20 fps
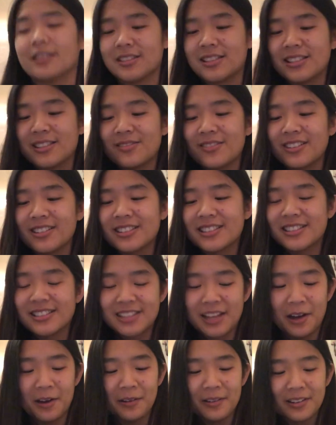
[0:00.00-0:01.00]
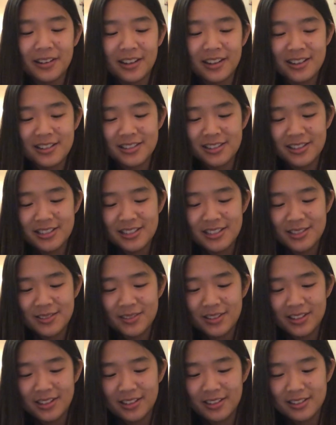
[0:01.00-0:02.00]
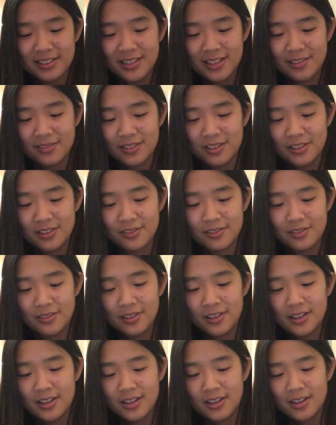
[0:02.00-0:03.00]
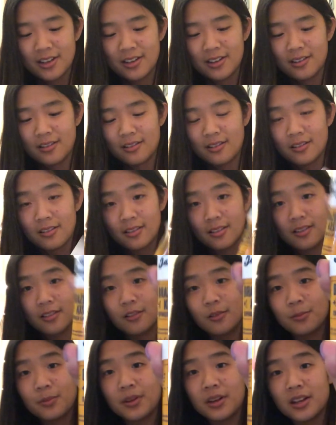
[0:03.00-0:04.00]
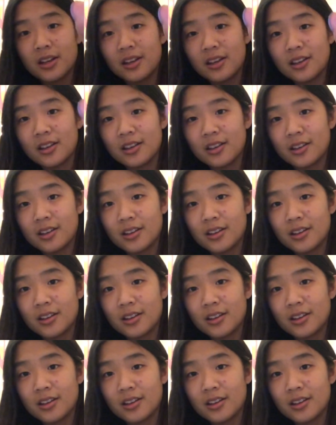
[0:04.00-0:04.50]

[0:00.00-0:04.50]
smells so good. So this is what it looks like when you open it.